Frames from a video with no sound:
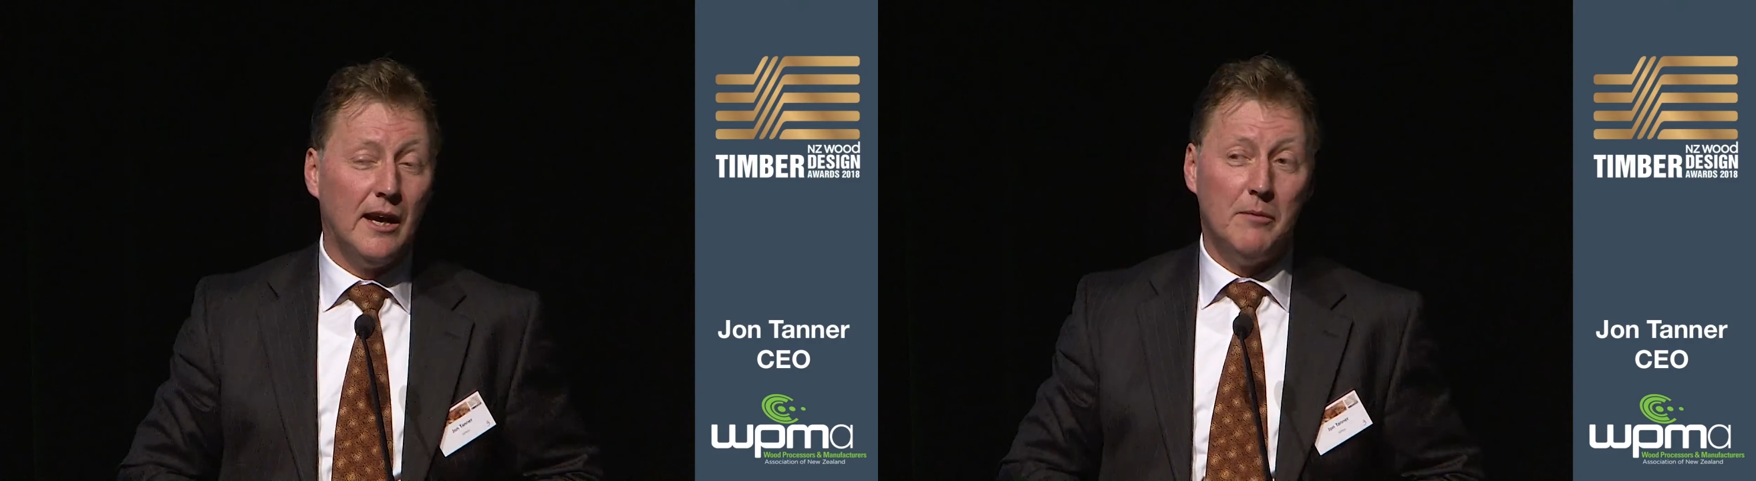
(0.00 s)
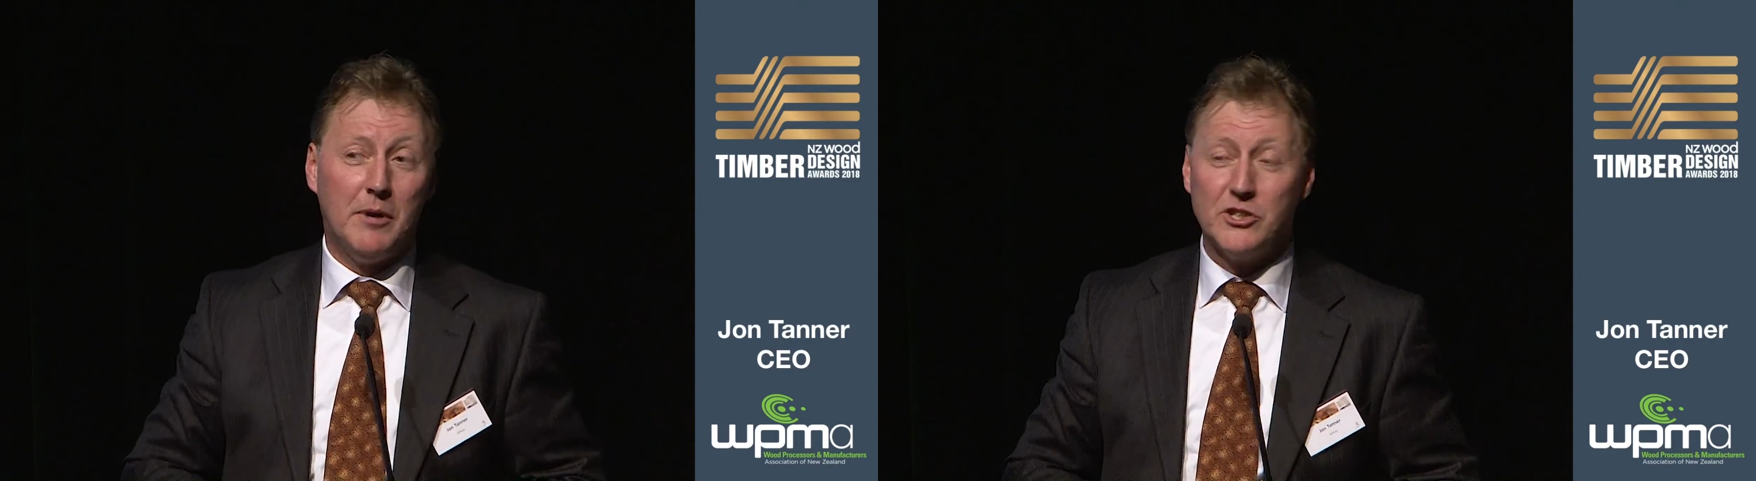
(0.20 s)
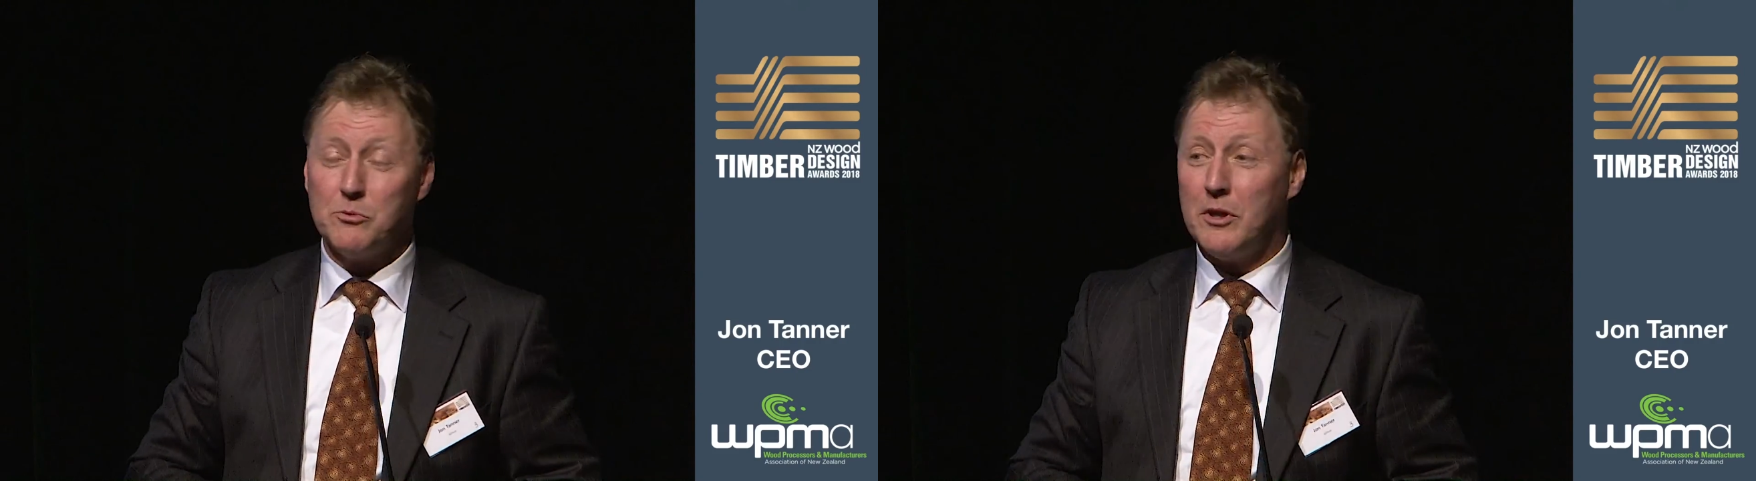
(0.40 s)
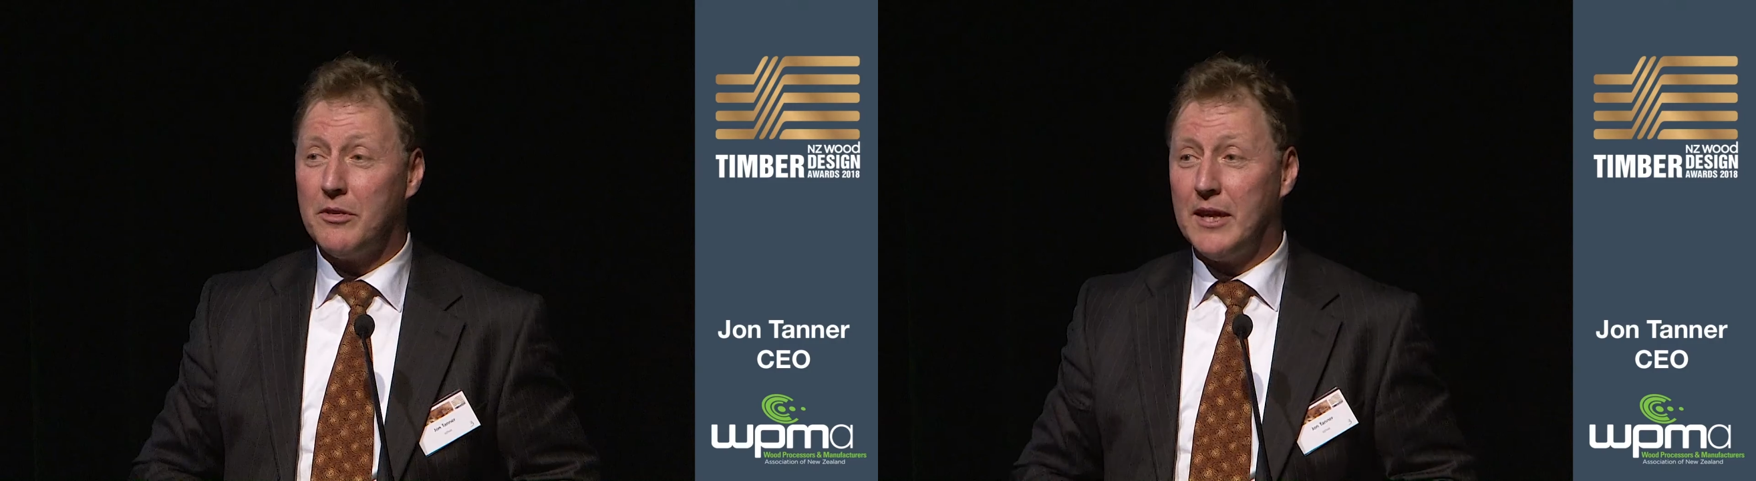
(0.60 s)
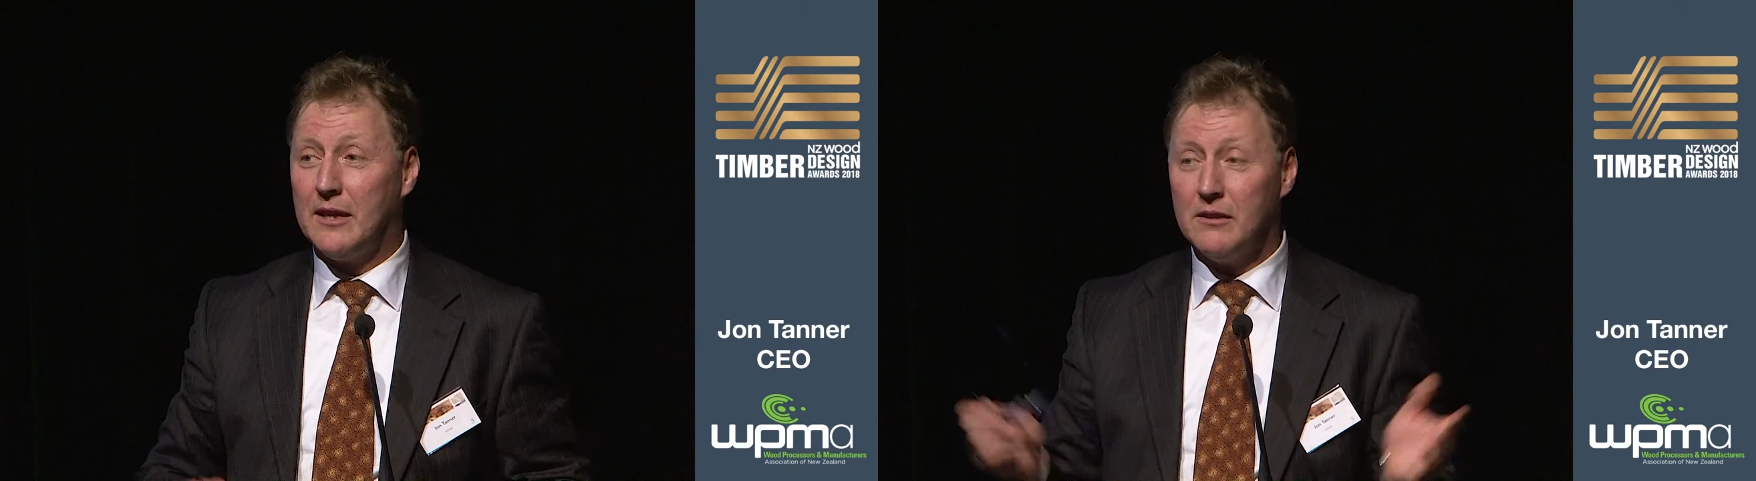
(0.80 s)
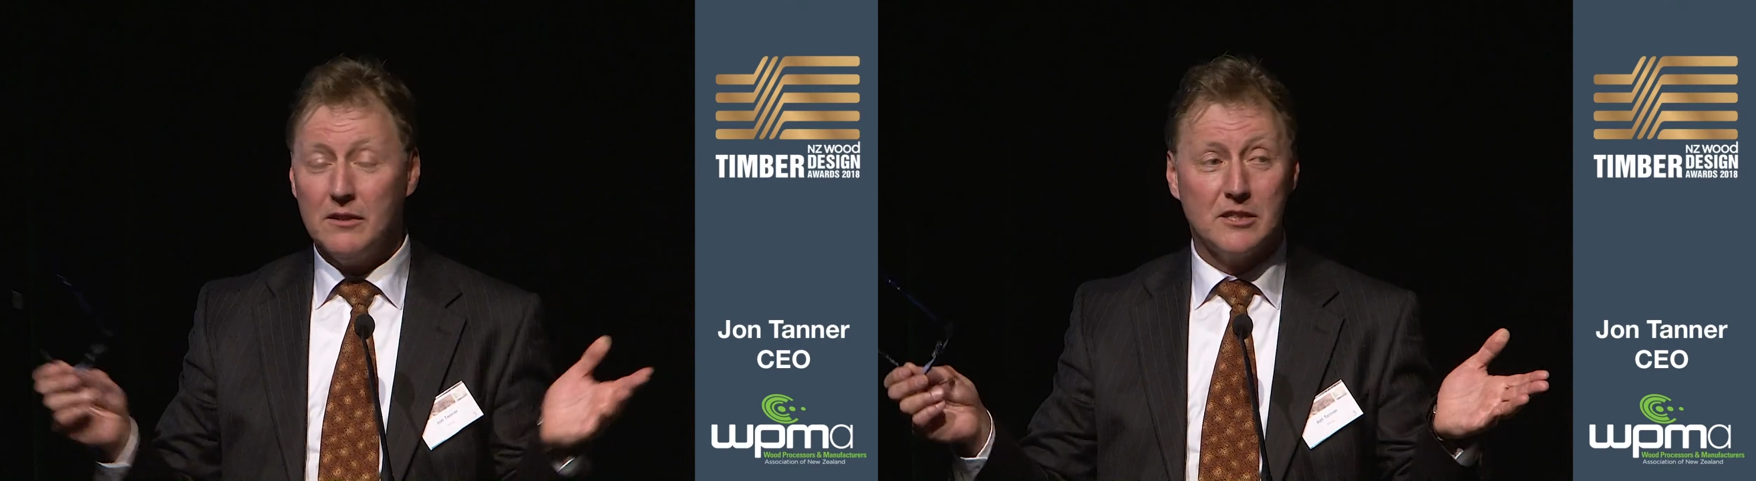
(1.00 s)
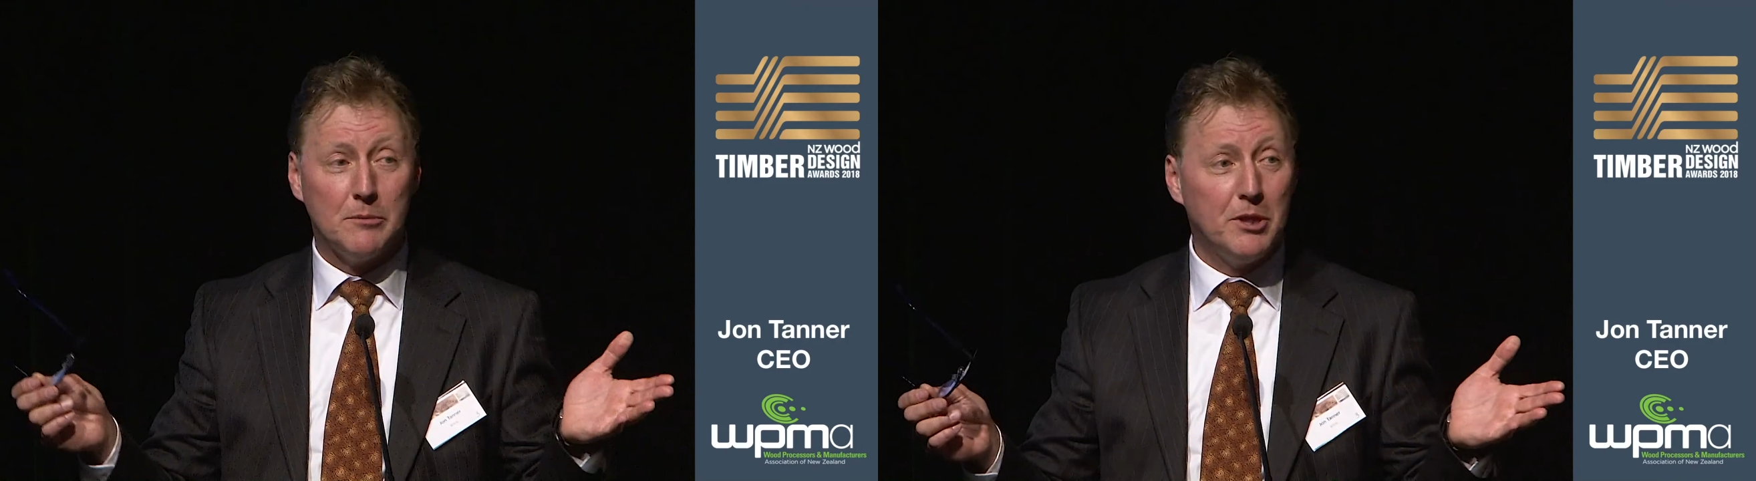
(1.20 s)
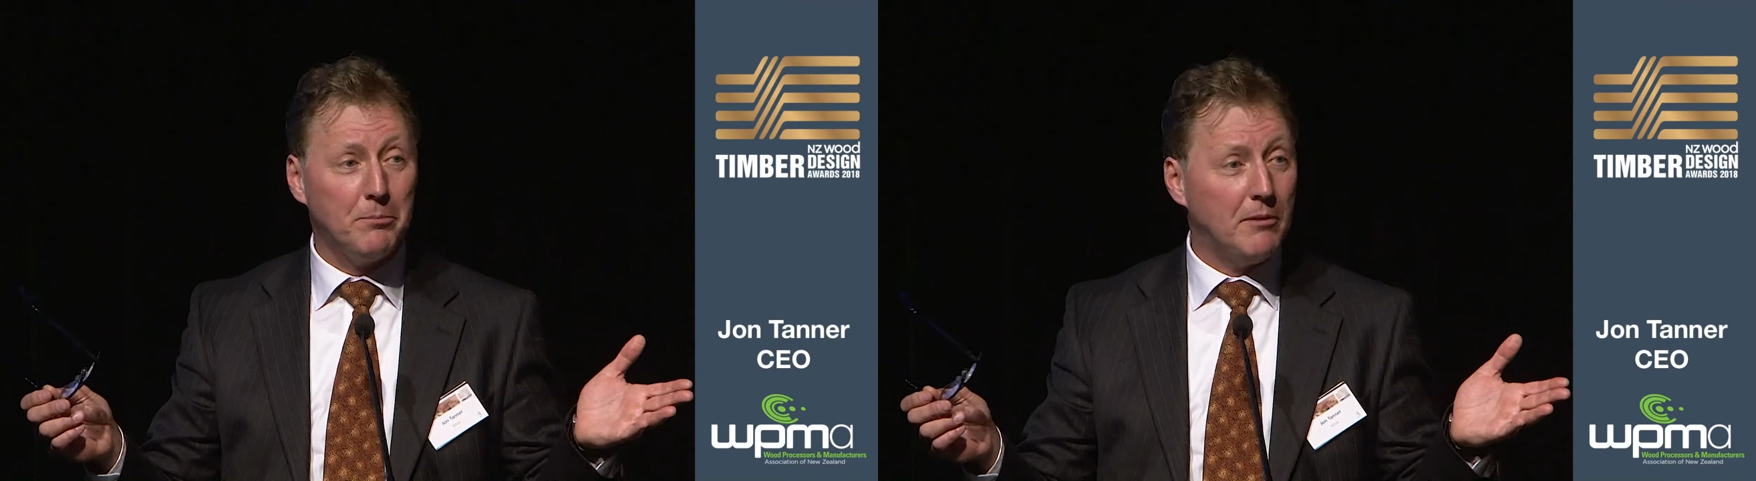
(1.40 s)
I just want to thank the
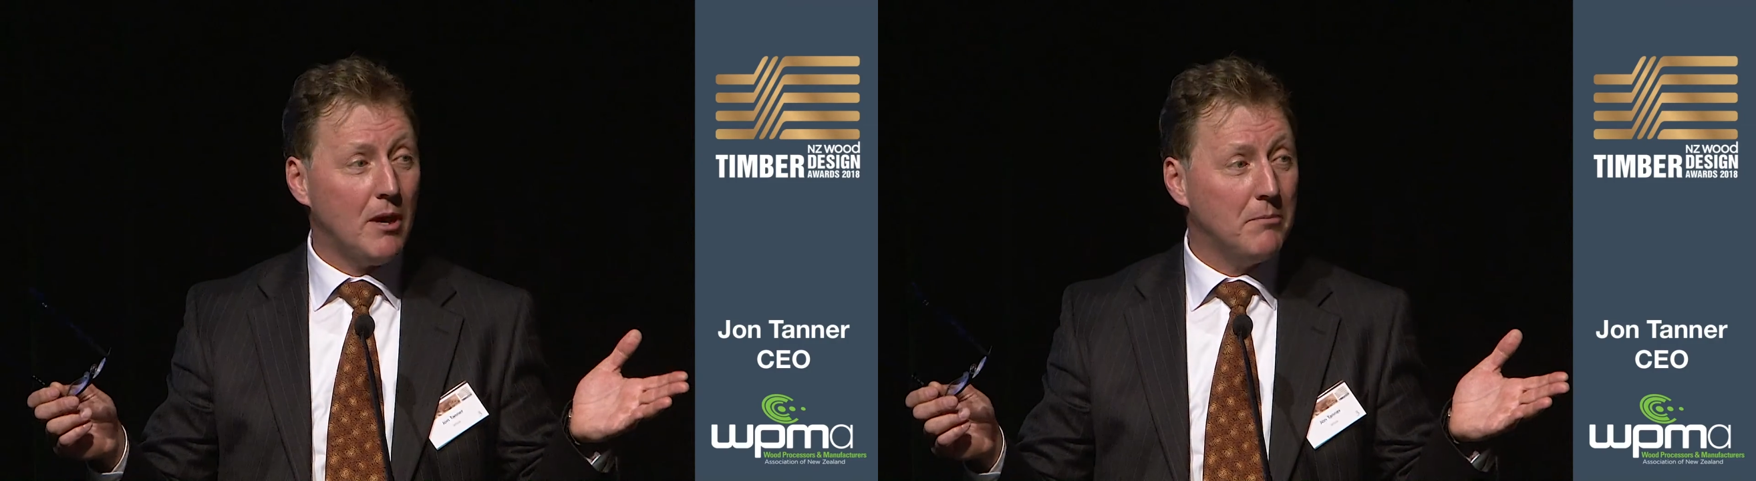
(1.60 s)
WPMA